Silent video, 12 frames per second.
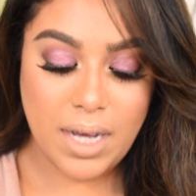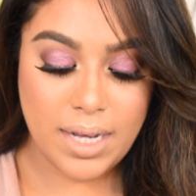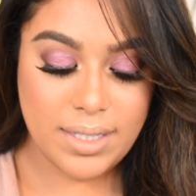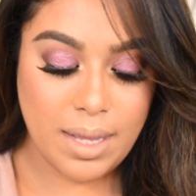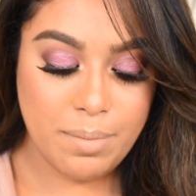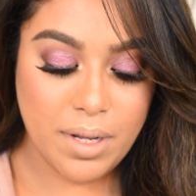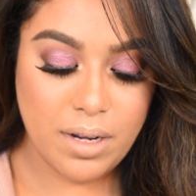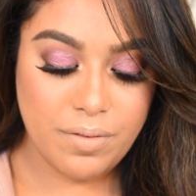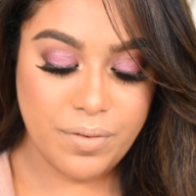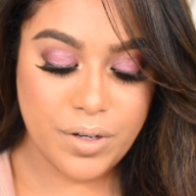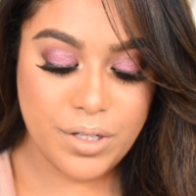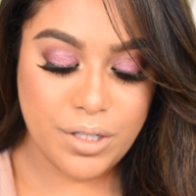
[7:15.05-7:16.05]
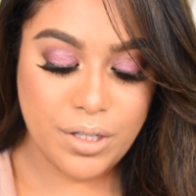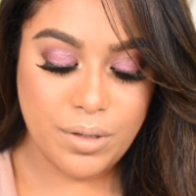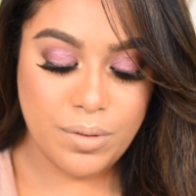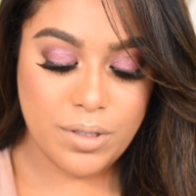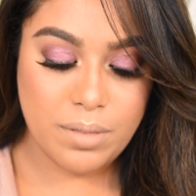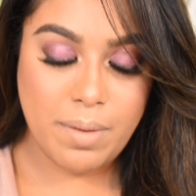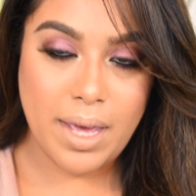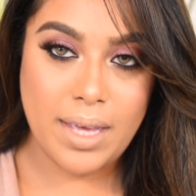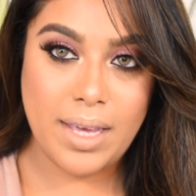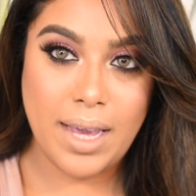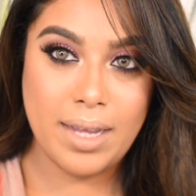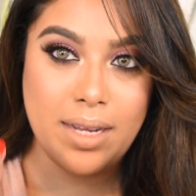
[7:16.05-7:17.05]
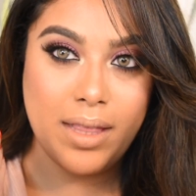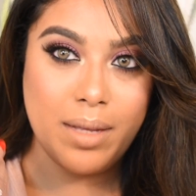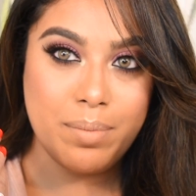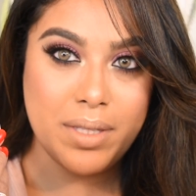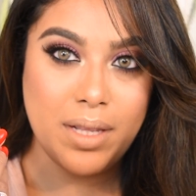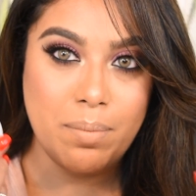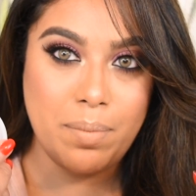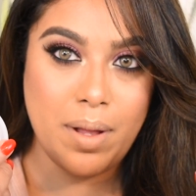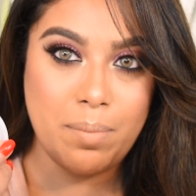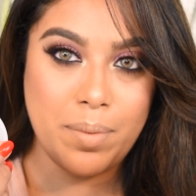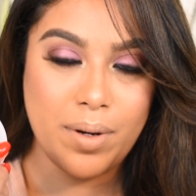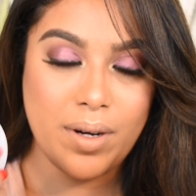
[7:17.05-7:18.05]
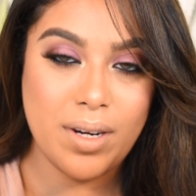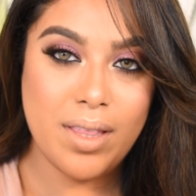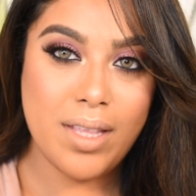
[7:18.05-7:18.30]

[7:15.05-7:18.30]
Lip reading: guys, I'm gonna first use my CandyLipz Lip Plumper.